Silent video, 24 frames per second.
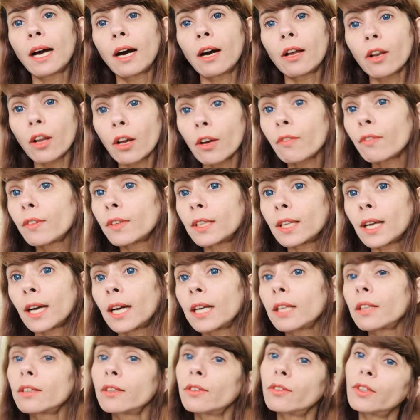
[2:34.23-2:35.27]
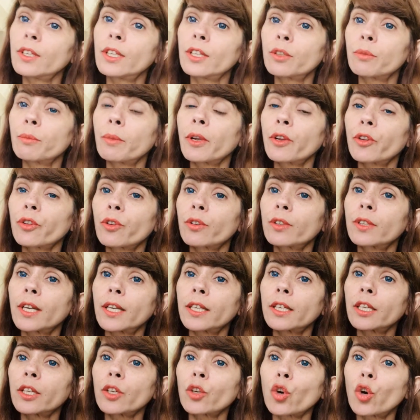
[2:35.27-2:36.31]
Along with that, you need to make sure
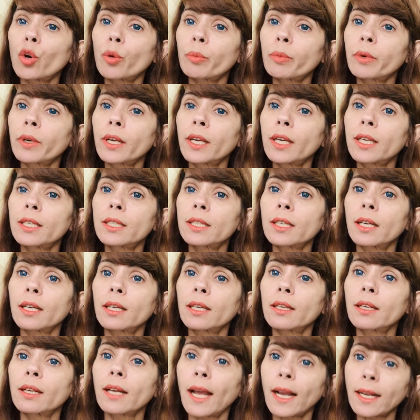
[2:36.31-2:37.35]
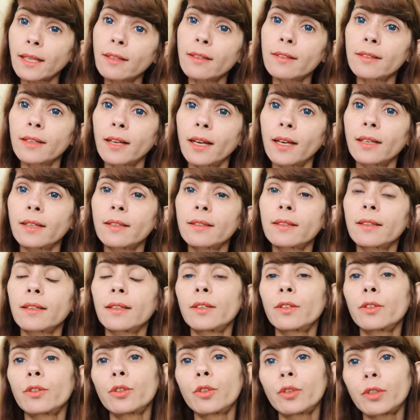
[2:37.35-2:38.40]
that incorporate exercise
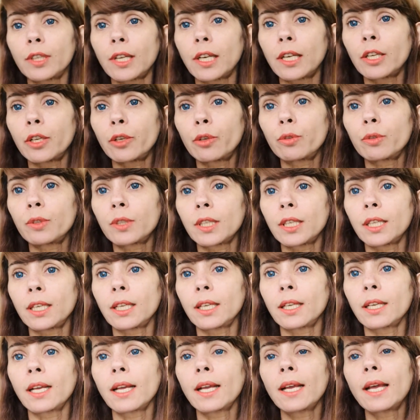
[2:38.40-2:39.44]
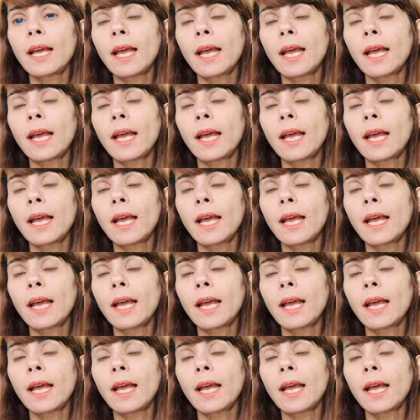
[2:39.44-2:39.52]
into your daily routine,